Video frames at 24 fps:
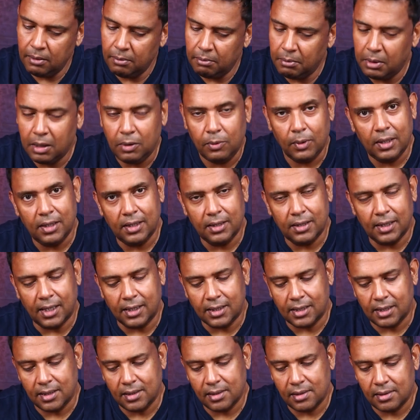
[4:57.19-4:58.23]
Meanwhile, the
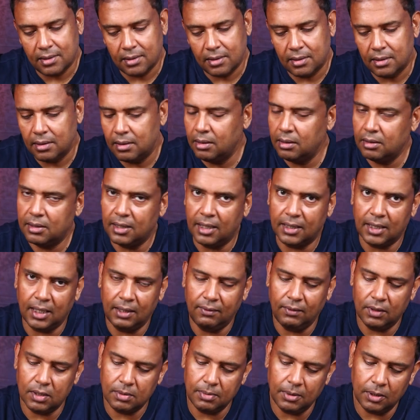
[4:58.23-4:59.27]
Tata
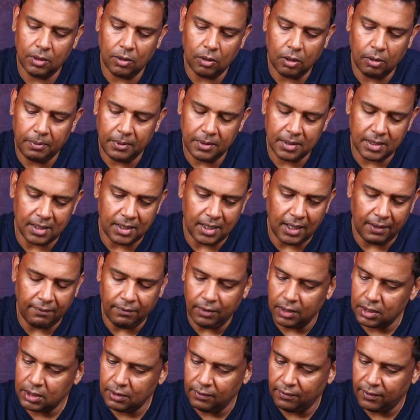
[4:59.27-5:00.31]
Investment Corp is a
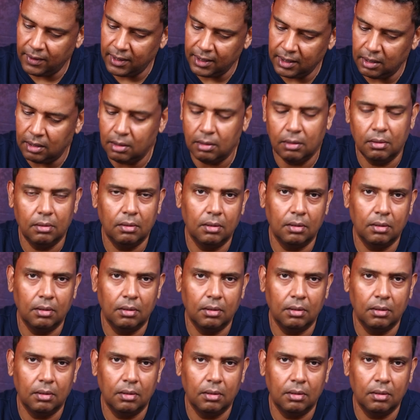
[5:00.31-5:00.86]
diversified